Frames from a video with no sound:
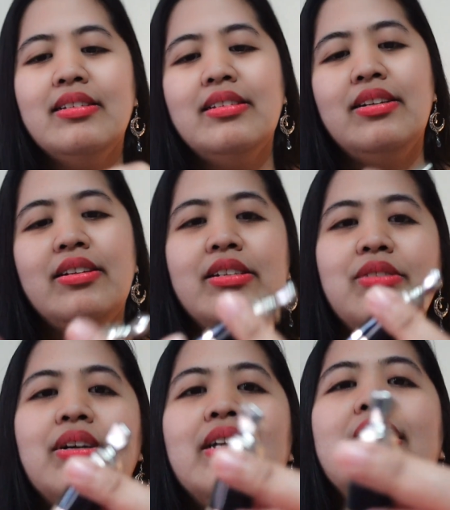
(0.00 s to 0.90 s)
So this
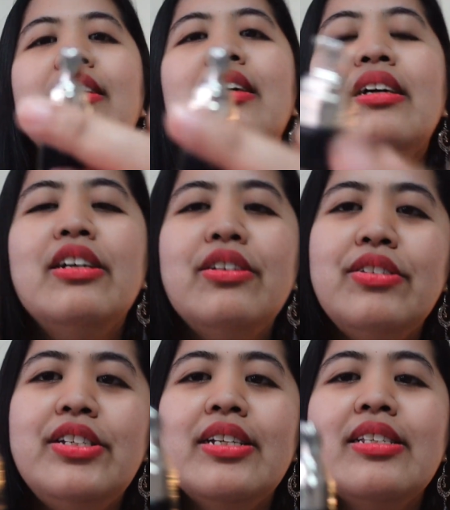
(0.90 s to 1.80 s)
one, you
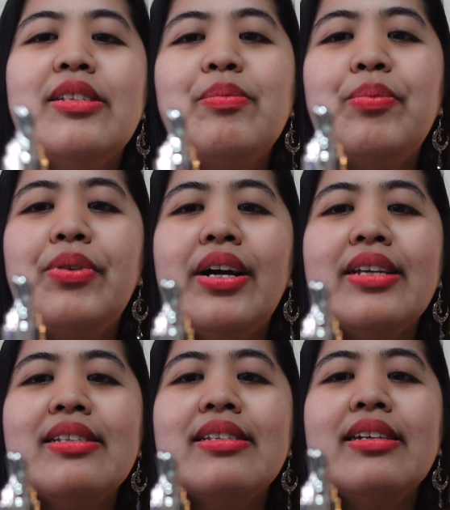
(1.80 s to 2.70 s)
just
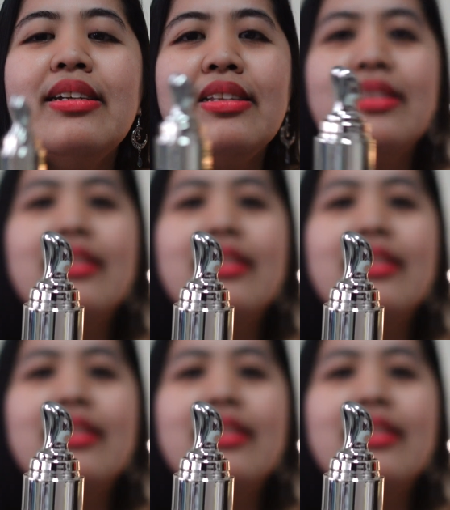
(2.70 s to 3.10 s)
press it